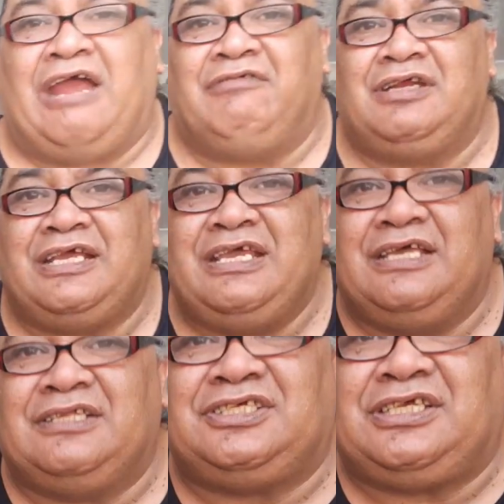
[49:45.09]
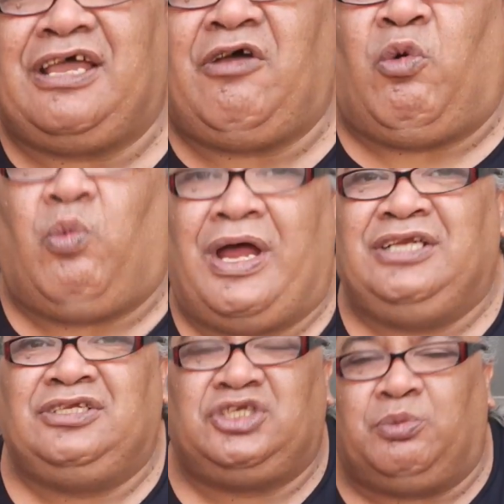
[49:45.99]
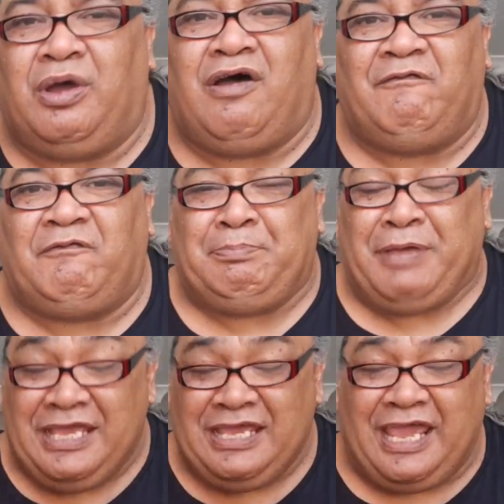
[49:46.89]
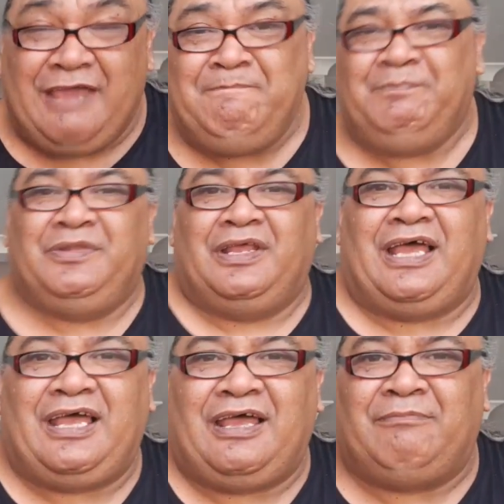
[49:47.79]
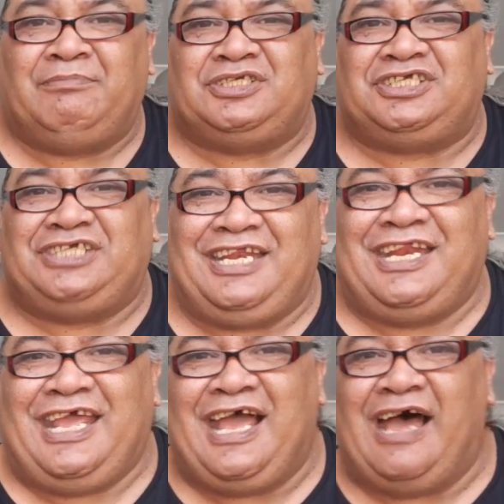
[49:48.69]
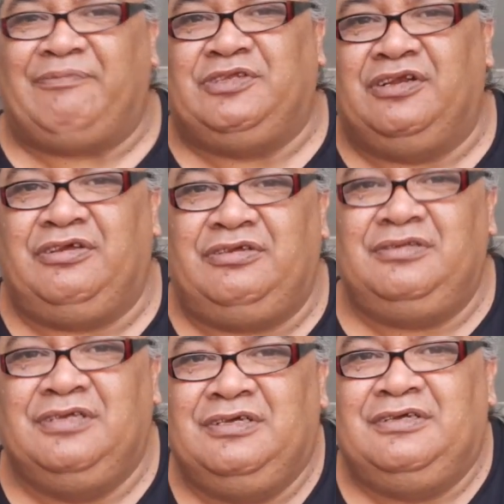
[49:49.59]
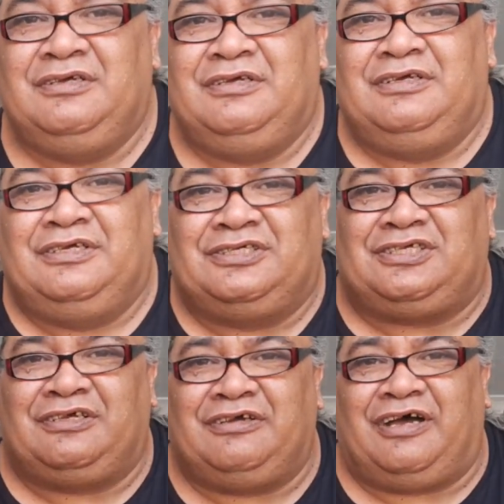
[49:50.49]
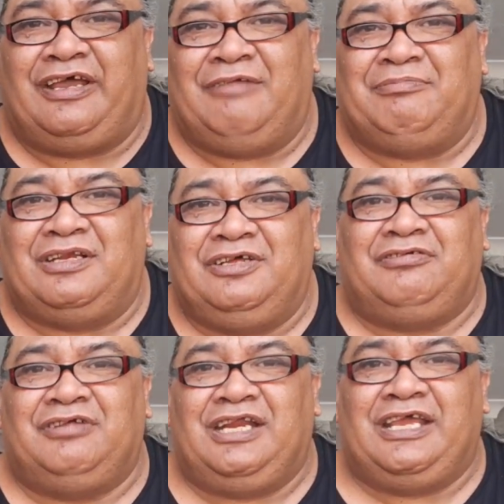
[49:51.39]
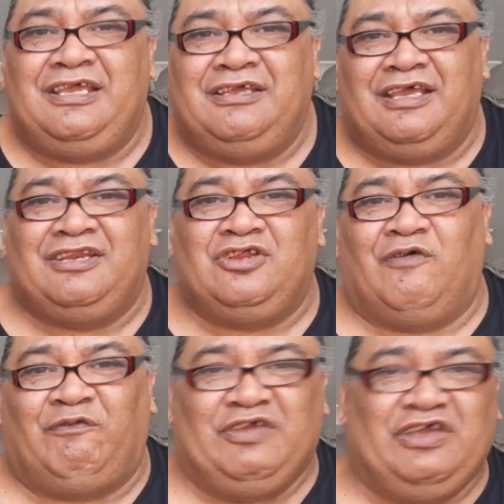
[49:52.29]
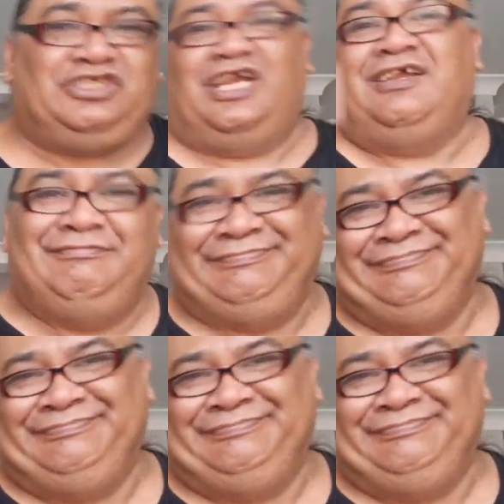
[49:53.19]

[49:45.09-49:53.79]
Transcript: currently it's 1:12 p.m. Saturday afternoon. So I am literally in your future.